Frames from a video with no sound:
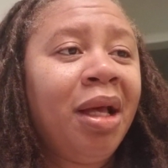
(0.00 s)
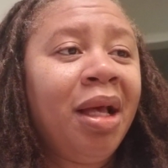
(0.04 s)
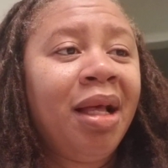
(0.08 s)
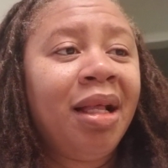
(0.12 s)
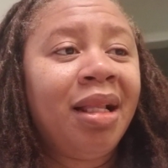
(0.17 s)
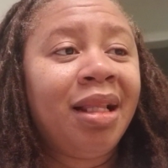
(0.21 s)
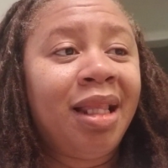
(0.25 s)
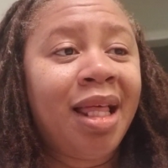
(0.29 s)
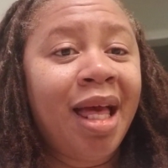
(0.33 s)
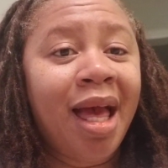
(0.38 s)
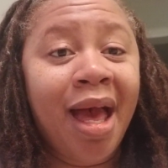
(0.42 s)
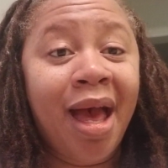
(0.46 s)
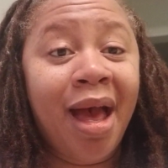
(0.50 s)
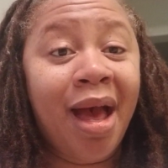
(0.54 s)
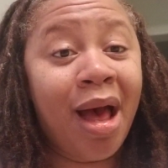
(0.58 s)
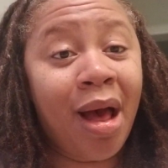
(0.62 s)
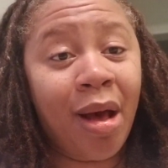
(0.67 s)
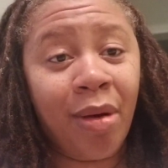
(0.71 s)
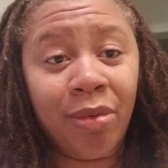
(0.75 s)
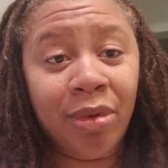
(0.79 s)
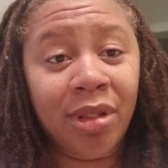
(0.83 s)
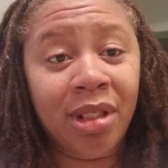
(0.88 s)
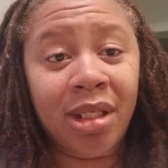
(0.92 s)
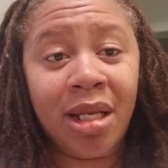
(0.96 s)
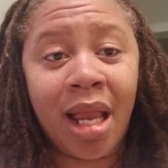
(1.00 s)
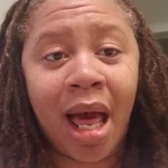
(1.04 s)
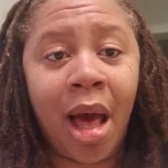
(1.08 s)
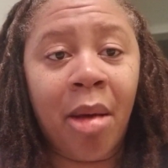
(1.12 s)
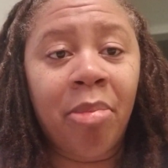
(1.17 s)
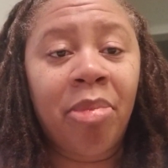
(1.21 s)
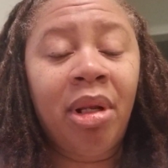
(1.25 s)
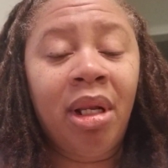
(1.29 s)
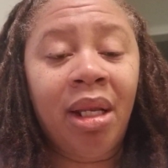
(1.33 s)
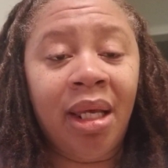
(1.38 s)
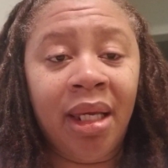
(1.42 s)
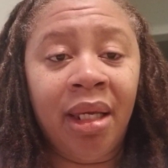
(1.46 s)
that I was
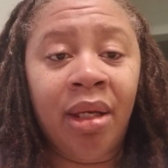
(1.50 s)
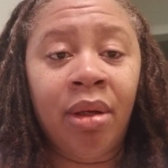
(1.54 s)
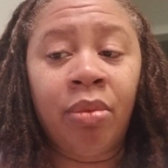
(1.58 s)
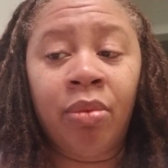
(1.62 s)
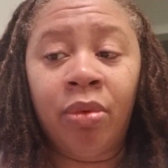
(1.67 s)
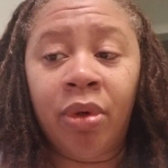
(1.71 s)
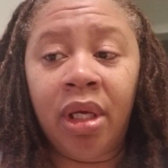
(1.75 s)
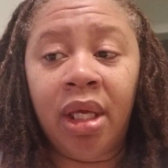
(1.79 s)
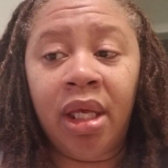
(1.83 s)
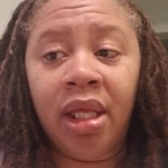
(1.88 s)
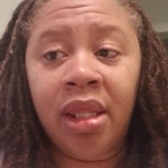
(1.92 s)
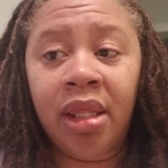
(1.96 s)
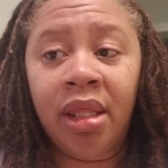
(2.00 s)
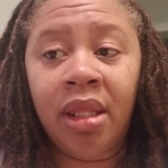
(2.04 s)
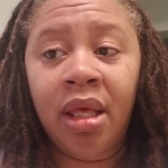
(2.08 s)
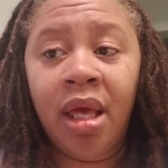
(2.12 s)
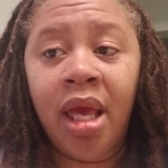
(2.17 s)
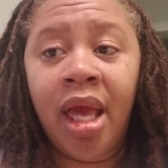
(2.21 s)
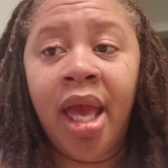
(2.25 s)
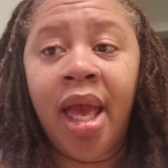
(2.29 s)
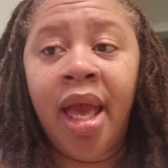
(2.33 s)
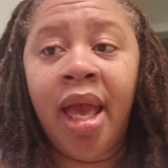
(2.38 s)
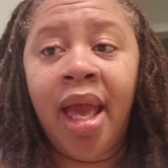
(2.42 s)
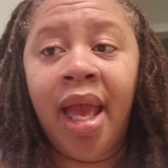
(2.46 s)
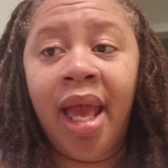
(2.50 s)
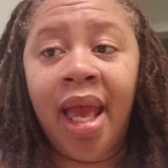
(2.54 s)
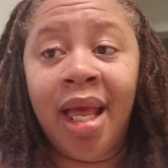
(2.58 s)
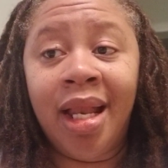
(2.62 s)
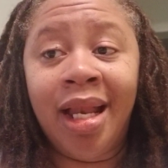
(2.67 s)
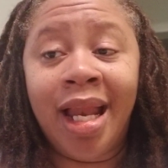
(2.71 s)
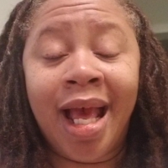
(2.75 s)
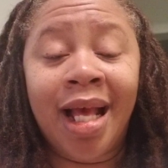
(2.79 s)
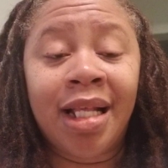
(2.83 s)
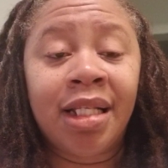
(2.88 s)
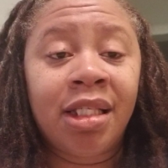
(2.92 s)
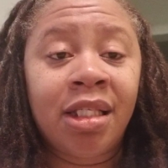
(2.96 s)
not playing with. And
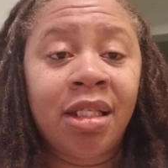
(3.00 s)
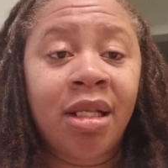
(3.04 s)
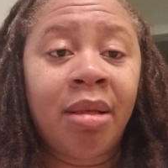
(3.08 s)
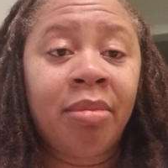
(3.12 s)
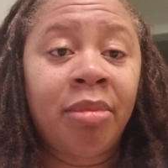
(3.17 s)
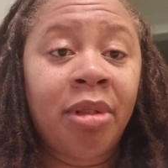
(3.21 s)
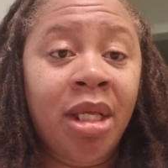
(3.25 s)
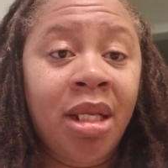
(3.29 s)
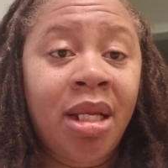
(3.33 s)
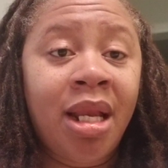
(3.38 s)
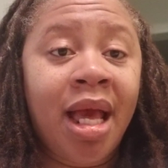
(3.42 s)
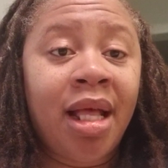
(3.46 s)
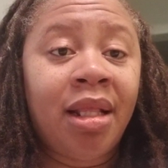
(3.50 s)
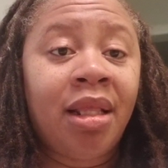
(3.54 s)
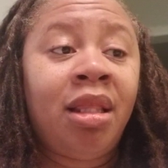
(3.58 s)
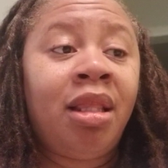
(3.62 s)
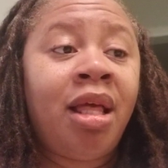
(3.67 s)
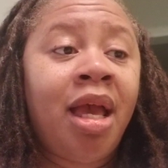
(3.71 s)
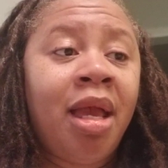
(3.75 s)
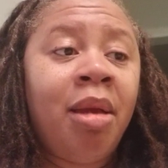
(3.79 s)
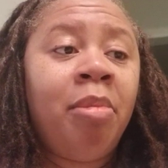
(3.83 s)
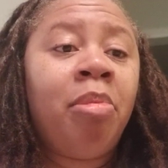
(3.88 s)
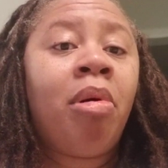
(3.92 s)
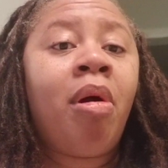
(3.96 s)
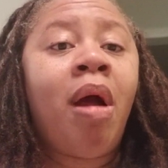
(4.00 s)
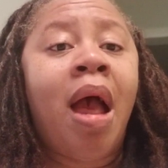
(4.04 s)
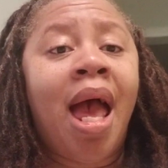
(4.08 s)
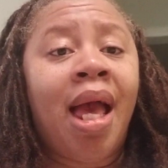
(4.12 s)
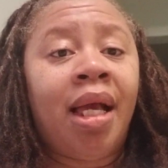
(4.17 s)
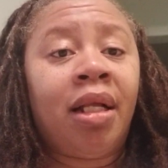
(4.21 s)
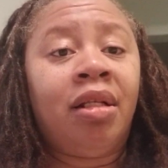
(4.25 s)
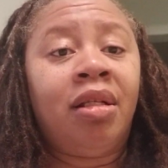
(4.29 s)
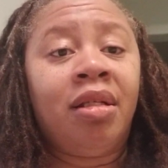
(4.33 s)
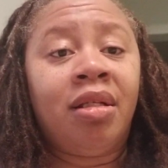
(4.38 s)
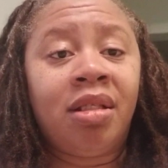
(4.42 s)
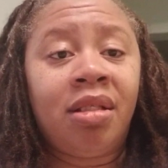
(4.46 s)
that's something that they
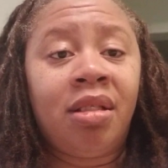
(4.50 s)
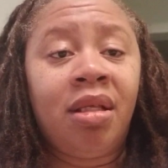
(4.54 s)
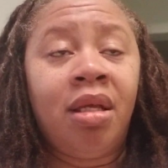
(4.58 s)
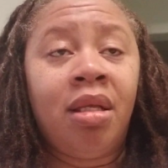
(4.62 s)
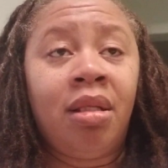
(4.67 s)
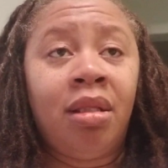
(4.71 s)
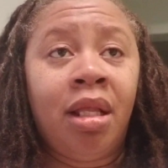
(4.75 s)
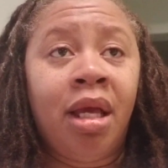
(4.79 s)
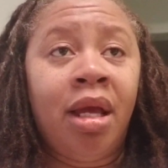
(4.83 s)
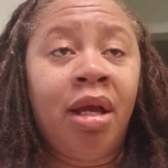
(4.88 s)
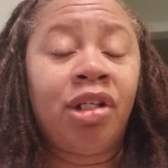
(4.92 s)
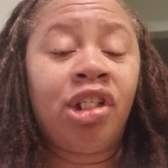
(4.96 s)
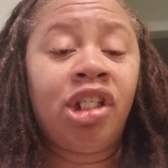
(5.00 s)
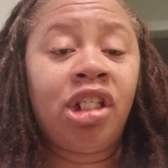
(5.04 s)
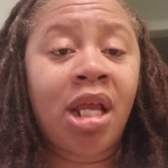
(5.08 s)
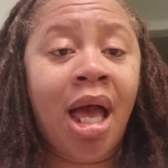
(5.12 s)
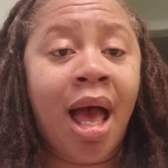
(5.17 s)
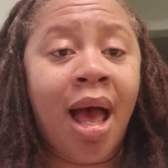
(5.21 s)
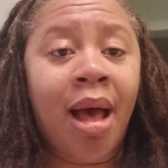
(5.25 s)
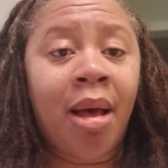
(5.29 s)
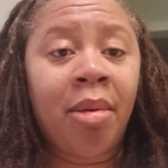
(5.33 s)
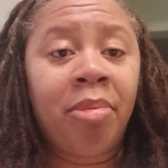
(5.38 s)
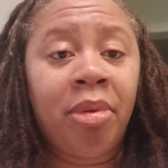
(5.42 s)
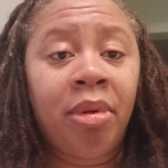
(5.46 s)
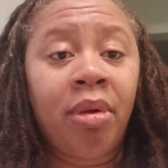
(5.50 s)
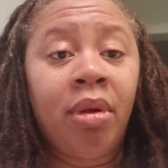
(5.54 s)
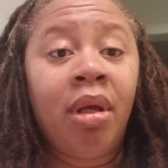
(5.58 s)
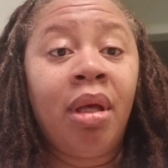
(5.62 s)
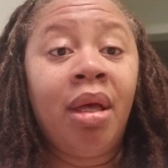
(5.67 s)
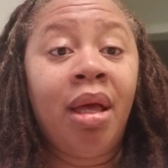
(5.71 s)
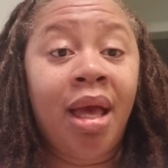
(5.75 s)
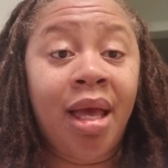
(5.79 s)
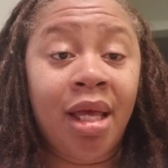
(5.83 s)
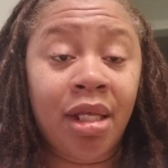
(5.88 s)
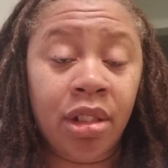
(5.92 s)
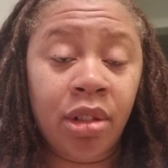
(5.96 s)
practice in their shop
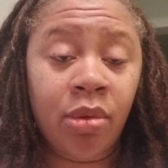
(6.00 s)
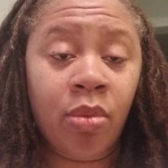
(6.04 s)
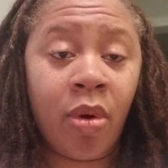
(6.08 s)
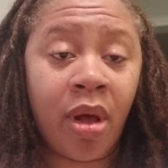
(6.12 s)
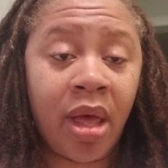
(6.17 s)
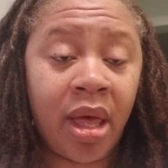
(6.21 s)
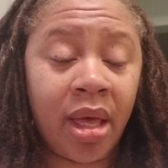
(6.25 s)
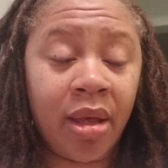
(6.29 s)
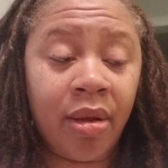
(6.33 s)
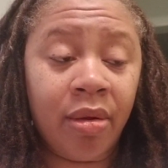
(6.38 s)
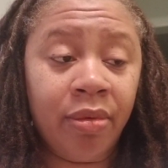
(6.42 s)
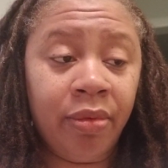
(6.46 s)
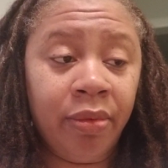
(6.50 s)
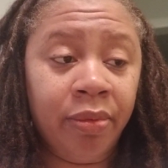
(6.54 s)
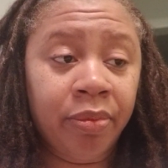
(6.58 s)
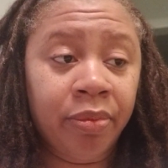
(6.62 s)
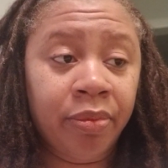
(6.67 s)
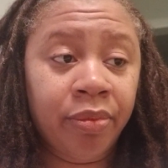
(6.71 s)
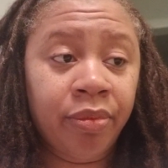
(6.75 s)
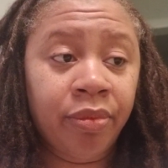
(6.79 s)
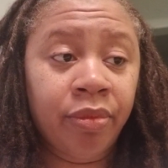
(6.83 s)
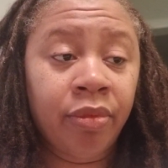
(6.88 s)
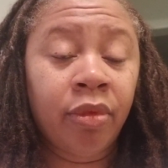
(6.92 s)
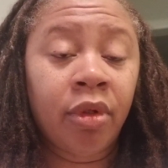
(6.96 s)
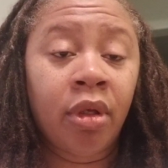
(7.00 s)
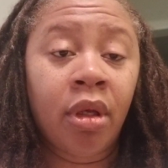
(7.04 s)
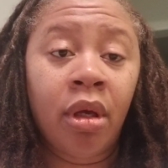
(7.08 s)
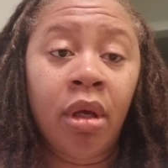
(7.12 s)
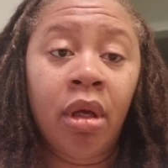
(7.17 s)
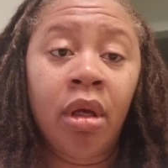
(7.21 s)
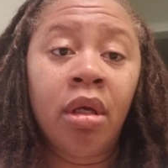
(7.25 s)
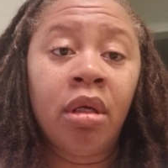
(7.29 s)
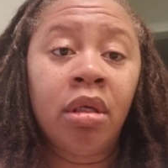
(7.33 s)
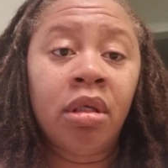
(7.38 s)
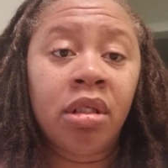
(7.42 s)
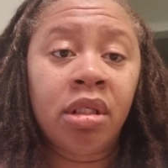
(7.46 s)
as well.
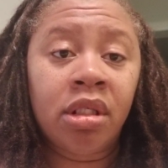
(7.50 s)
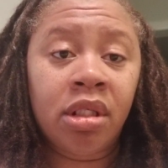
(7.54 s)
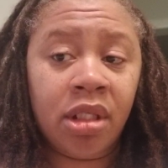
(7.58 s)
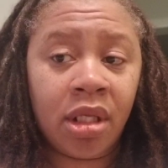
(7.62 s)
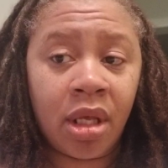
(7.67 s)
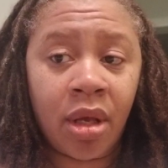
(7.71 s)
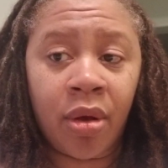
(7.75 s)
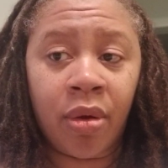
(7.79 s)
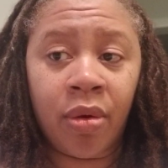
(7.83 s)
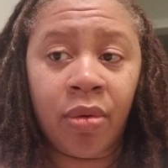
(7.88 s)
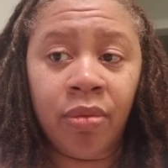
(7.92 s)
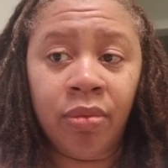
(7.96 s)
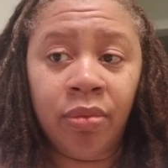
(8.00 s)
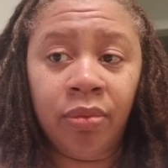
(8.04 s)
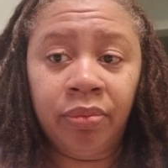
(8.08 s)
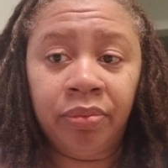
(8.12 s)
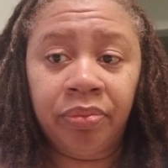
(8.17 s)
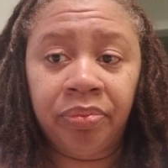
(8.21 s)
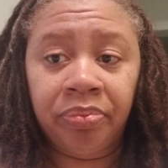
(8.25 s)
So,